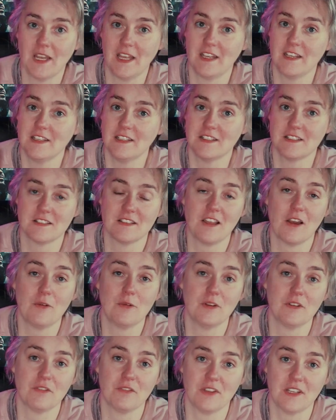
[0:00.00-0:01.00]
and it's
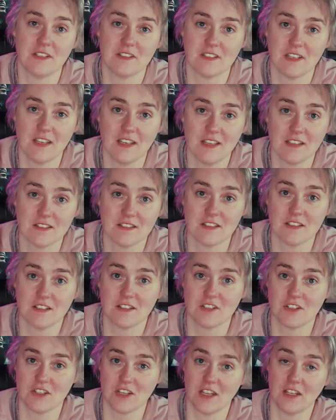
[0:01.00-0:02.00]
now a
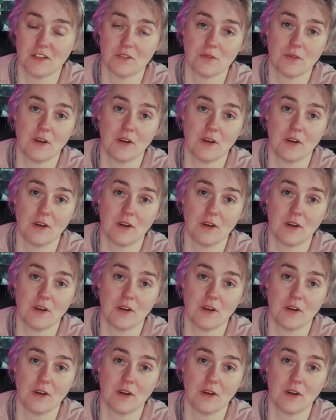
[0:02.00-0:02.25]
fantastic chance